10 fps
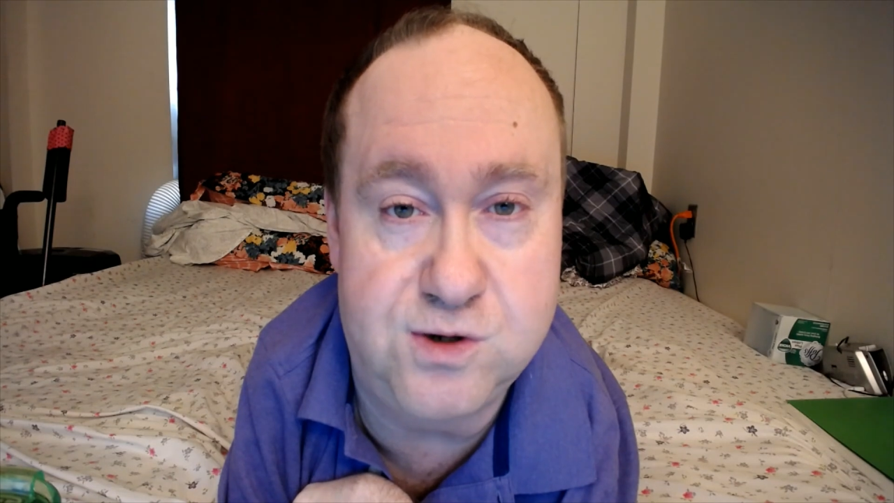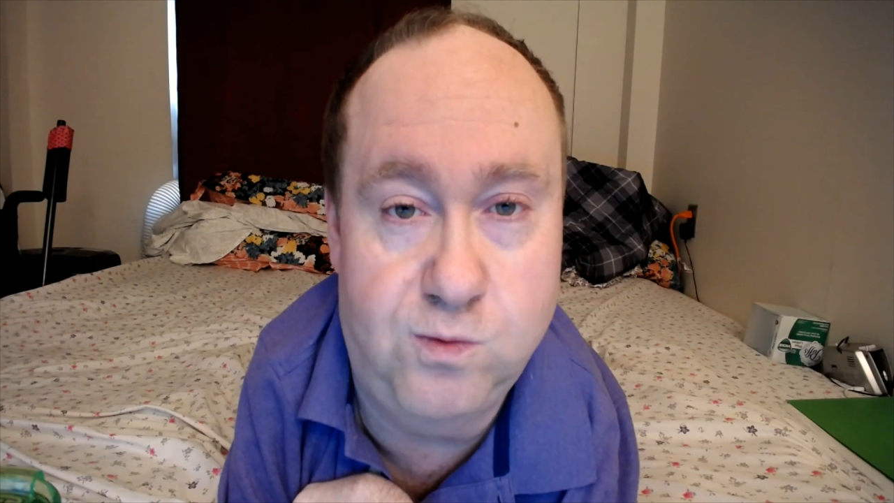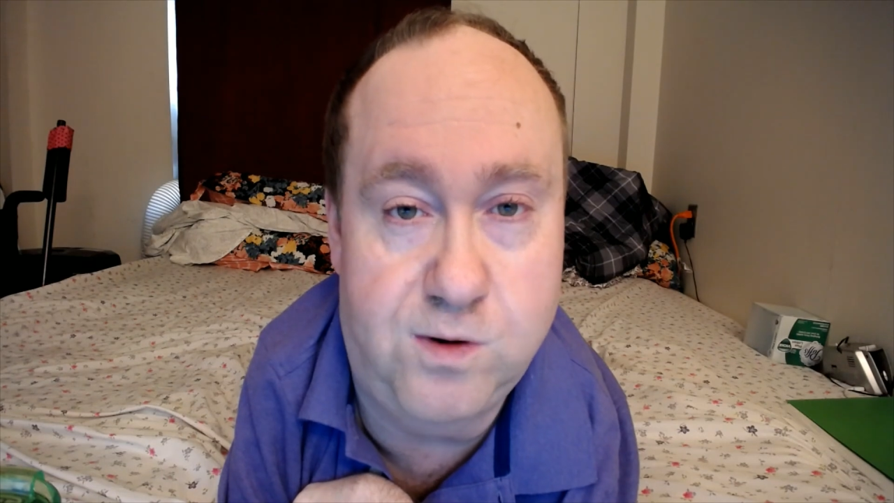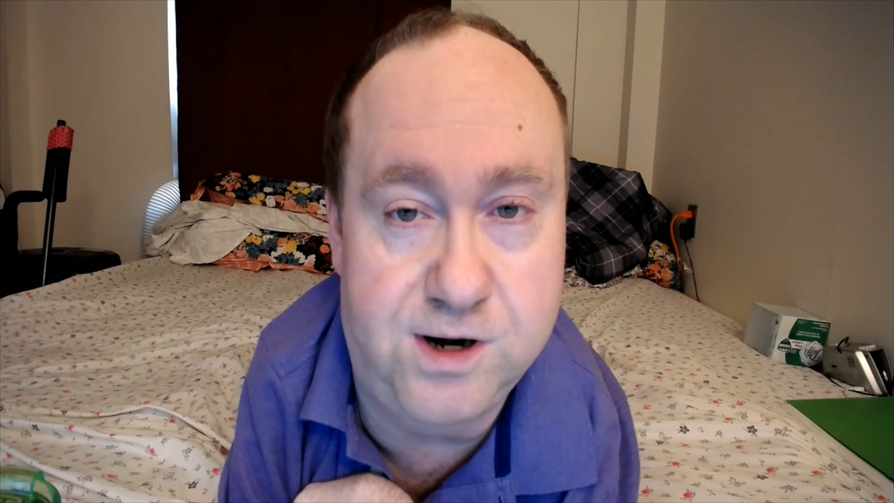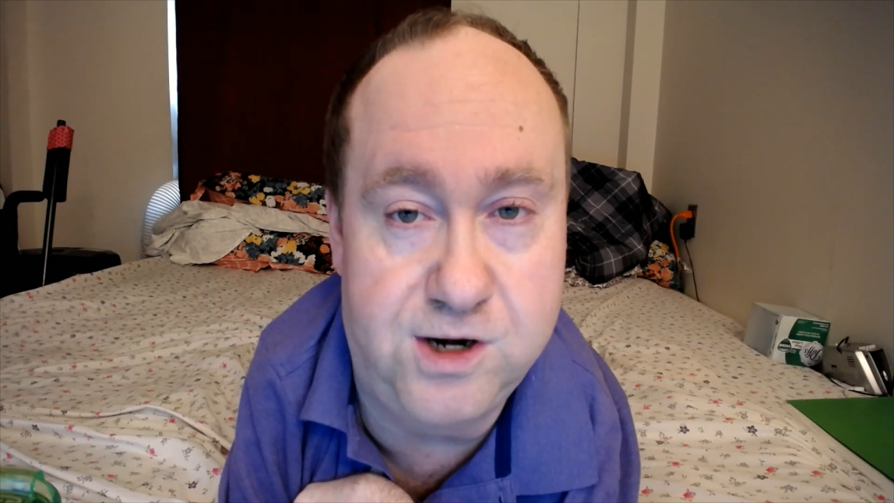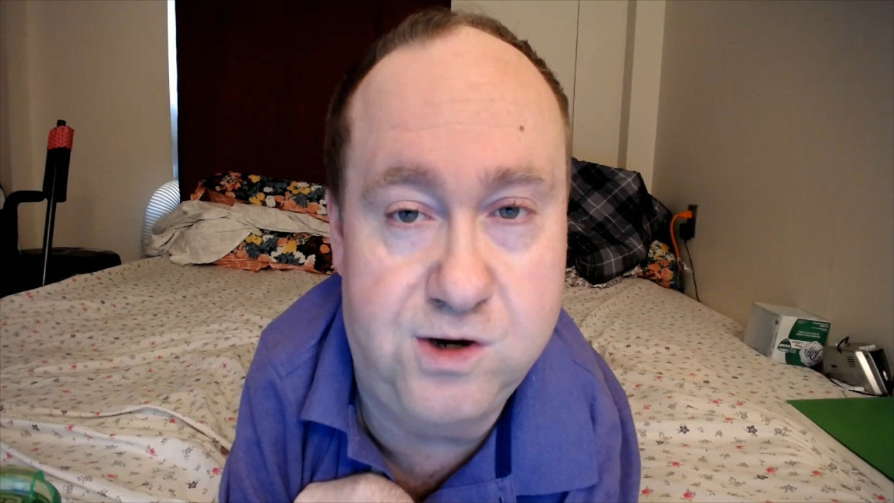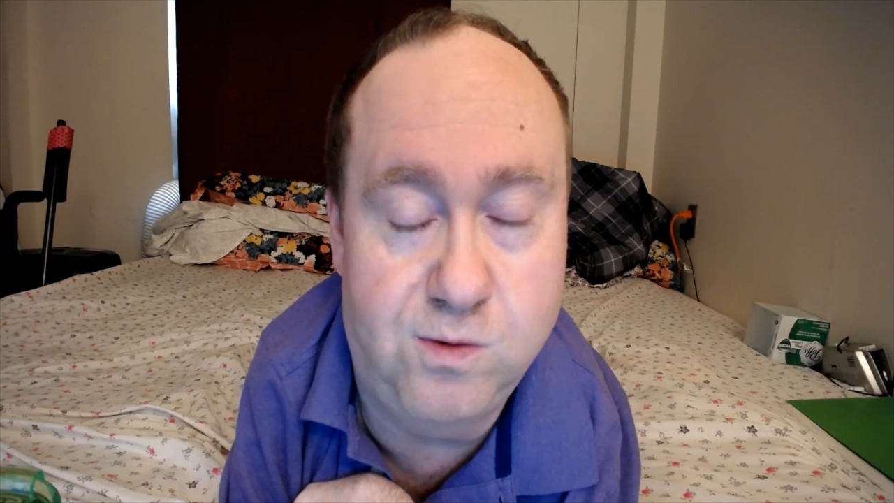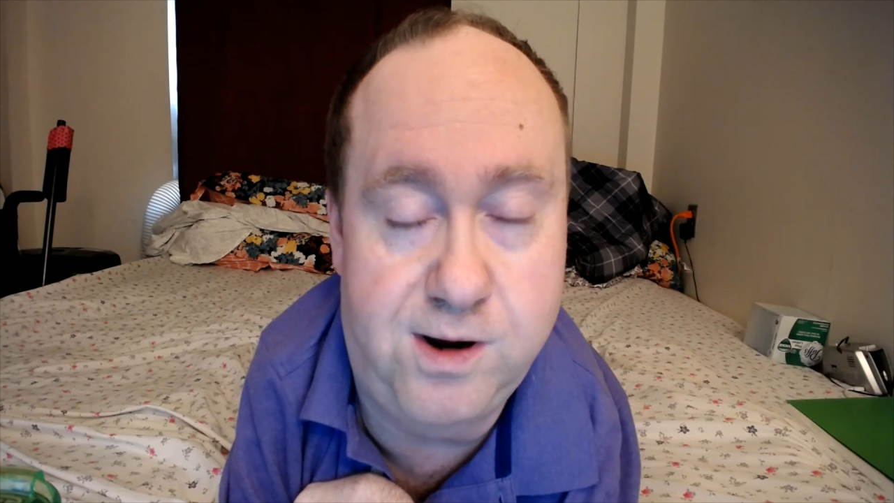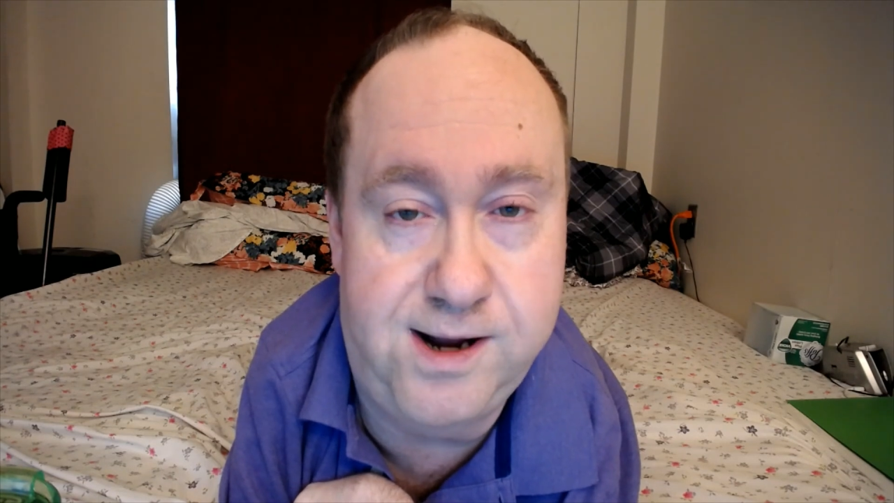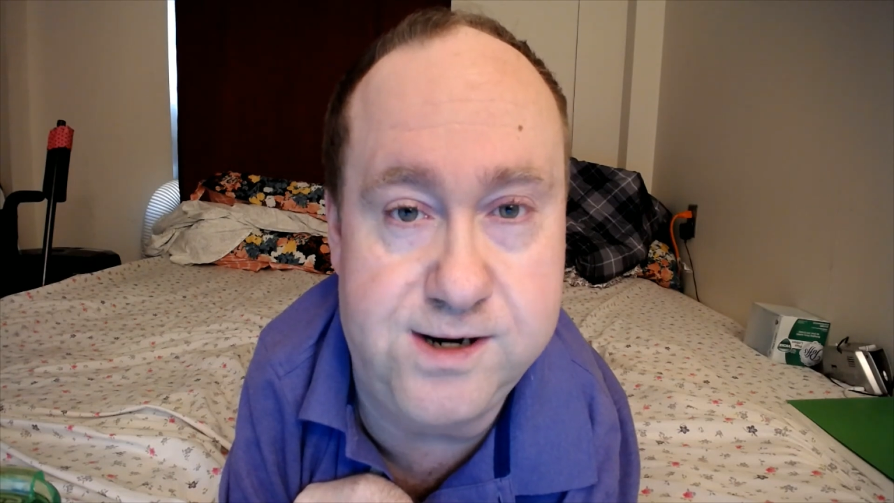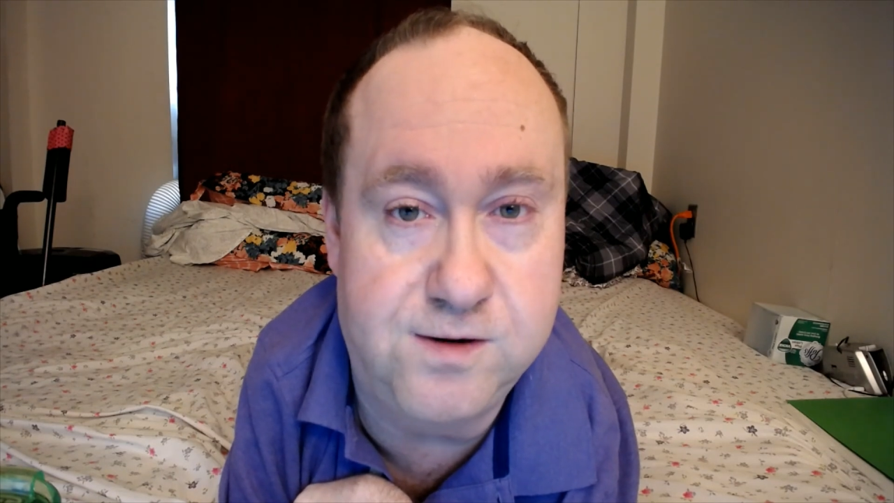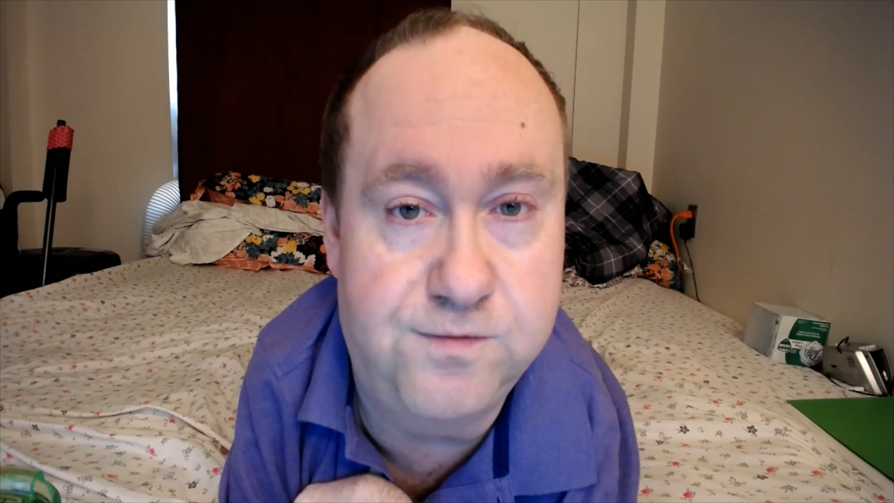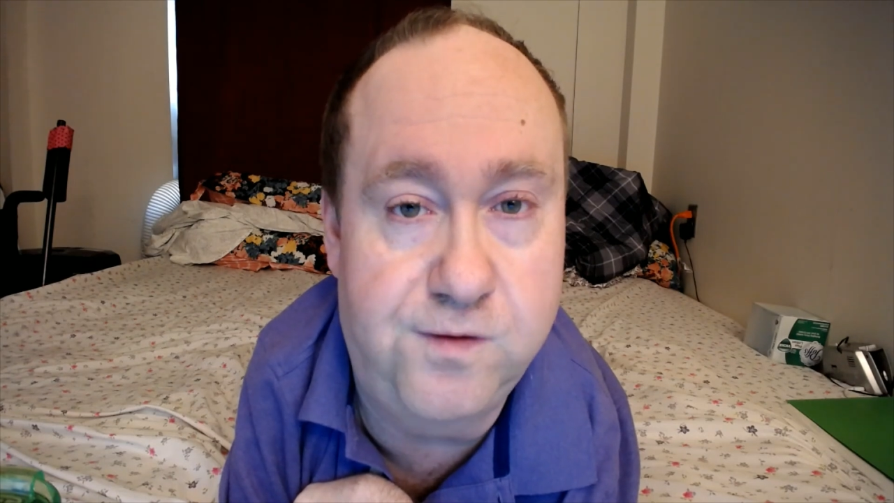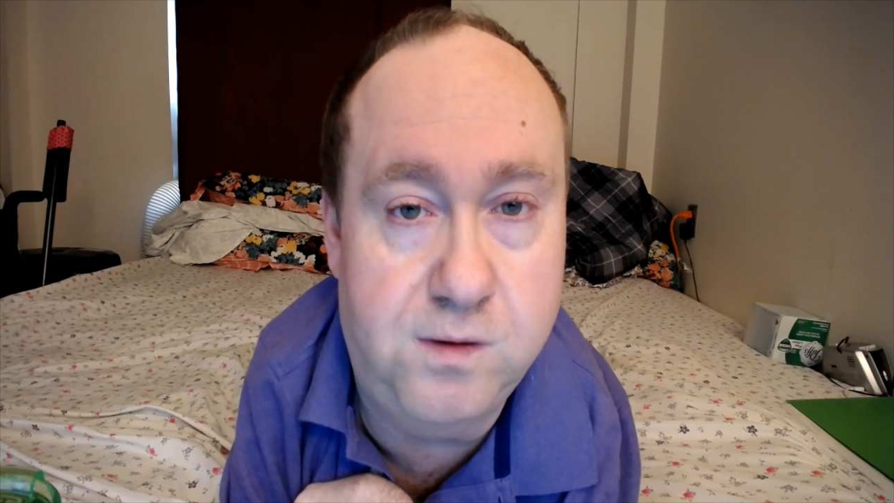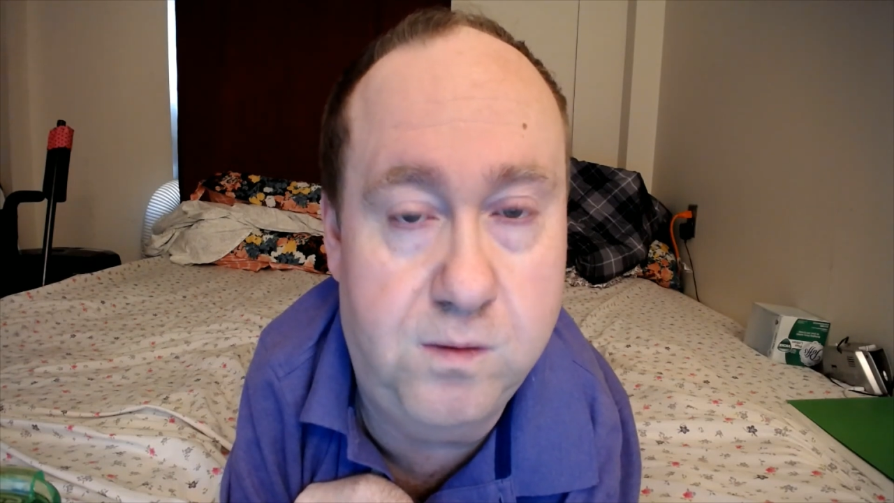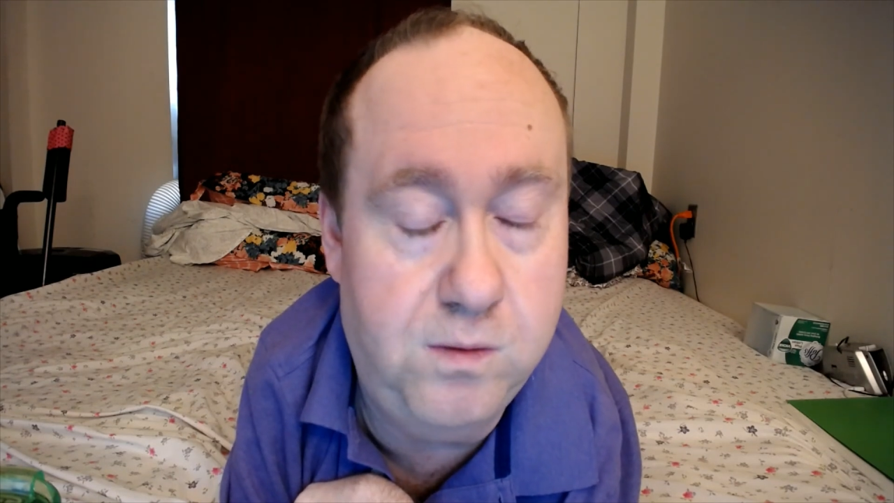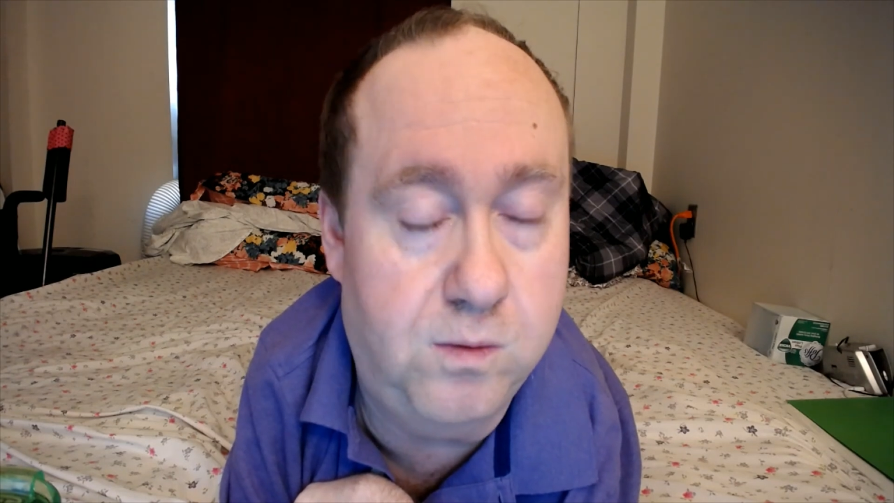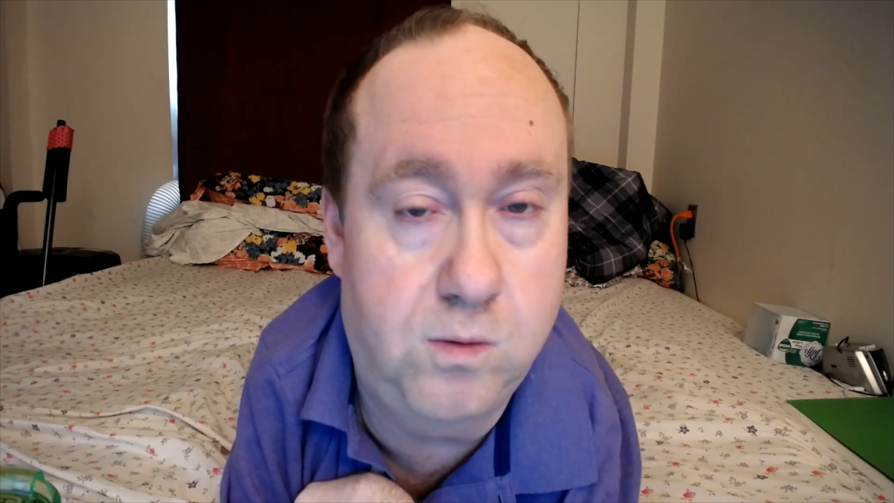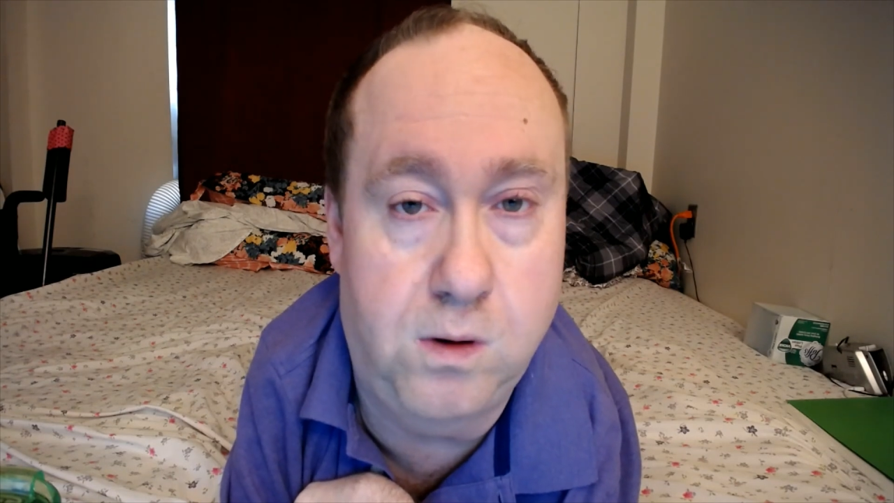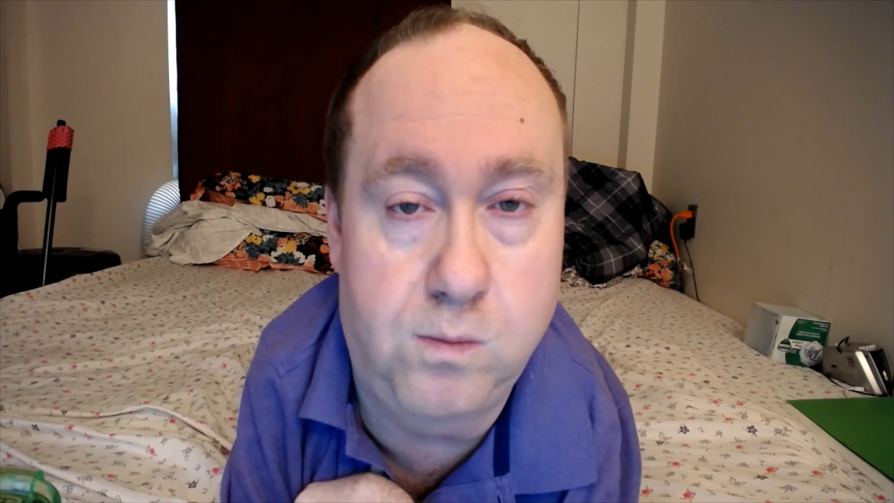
and want to do it on your phone or